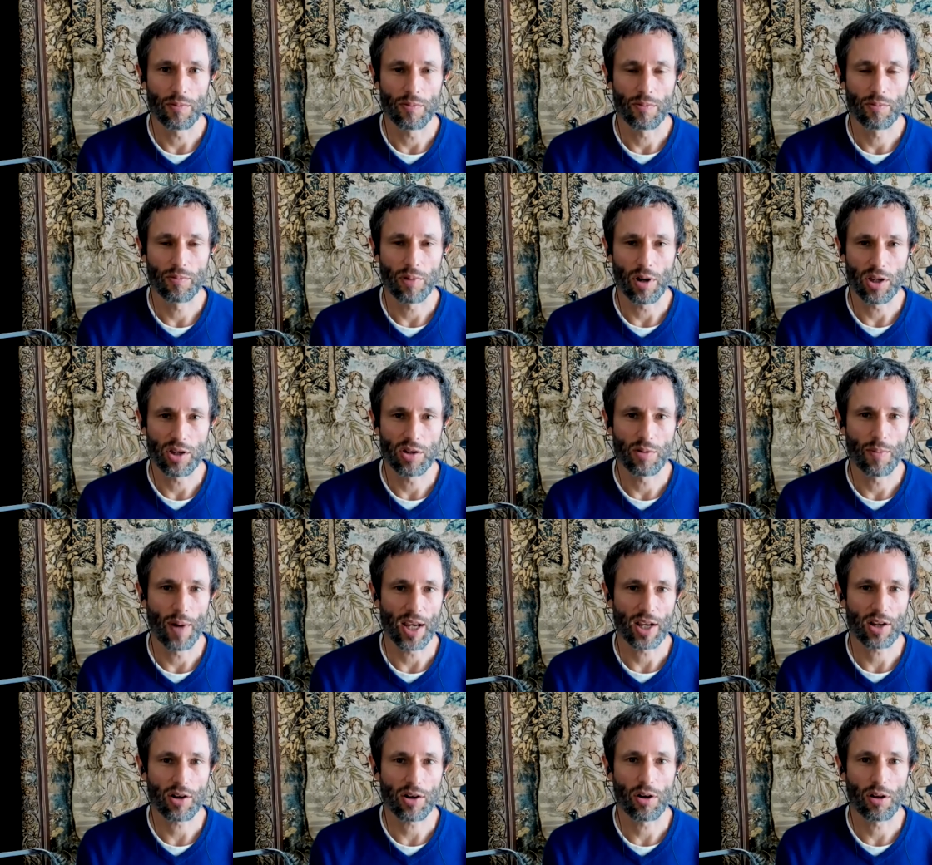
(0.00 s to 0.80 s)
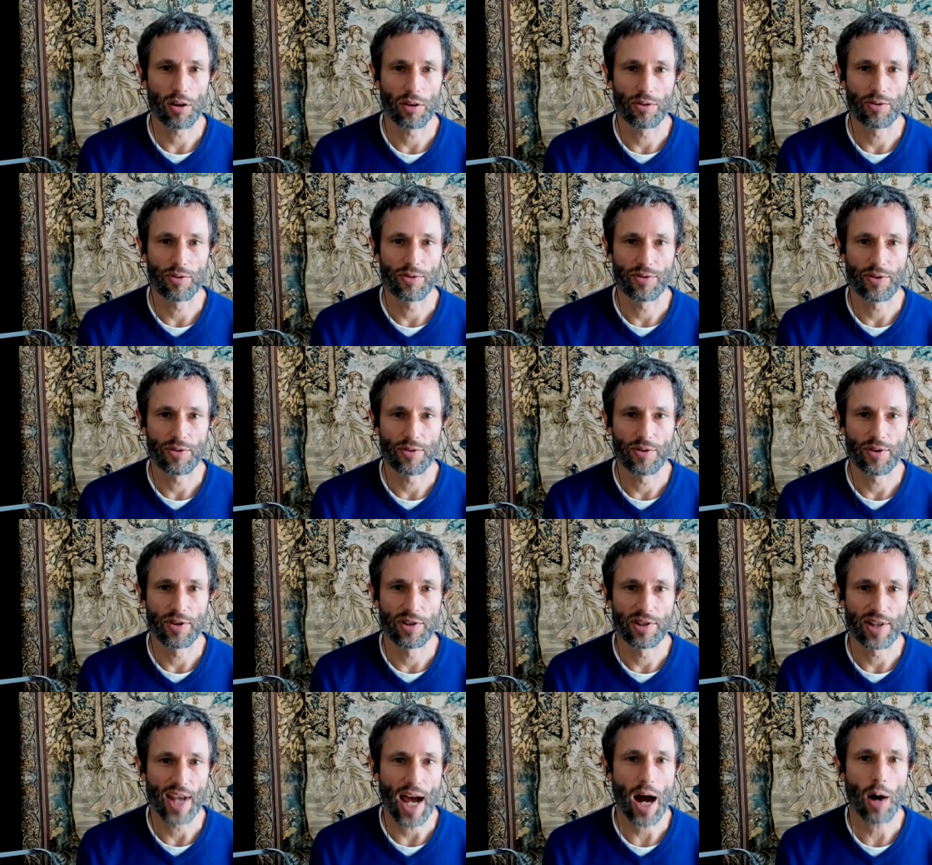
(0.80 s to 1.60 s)
what you might call
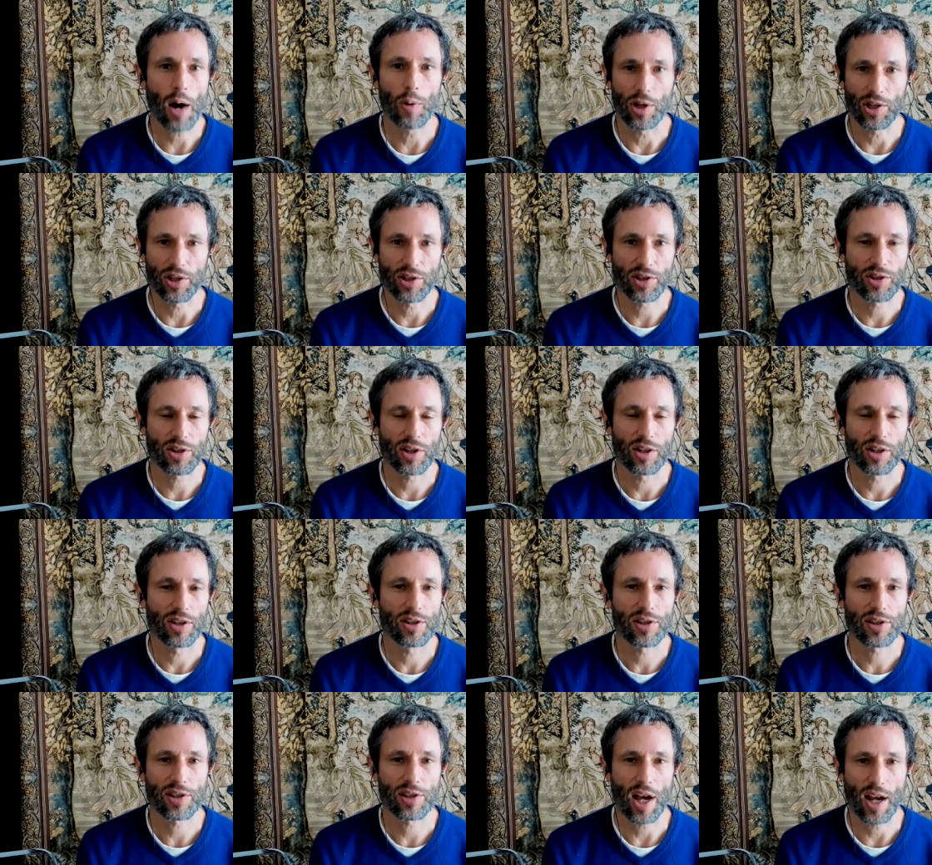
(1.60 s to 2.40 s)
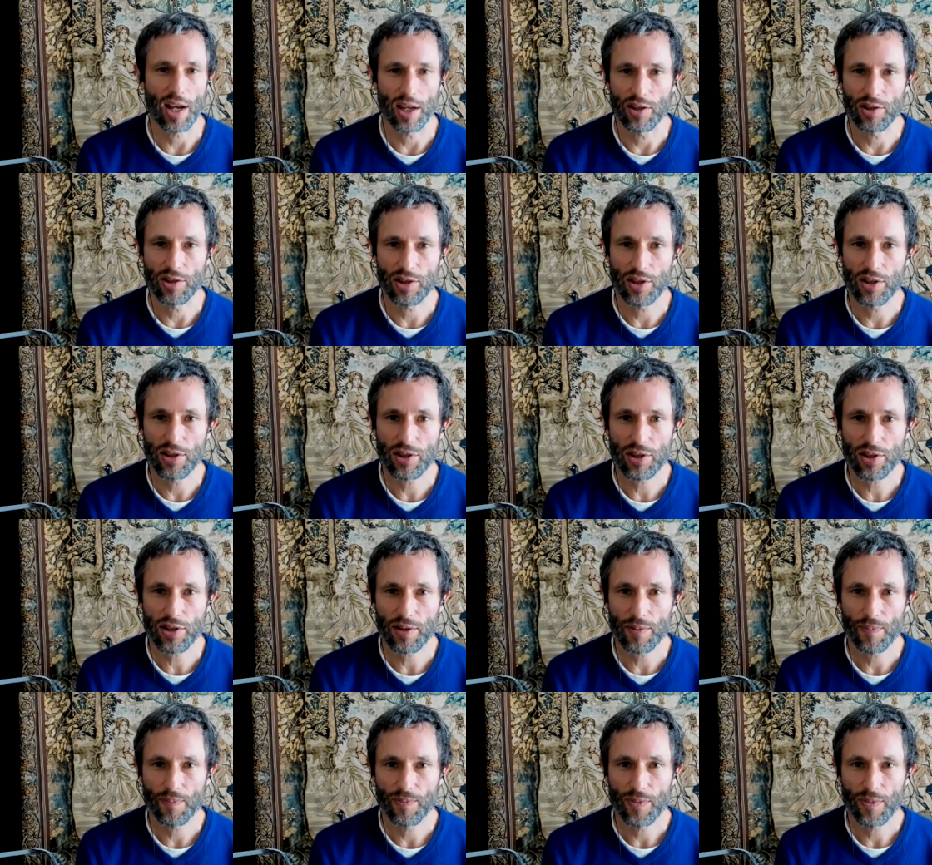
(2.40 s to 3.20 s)
Taoist sciences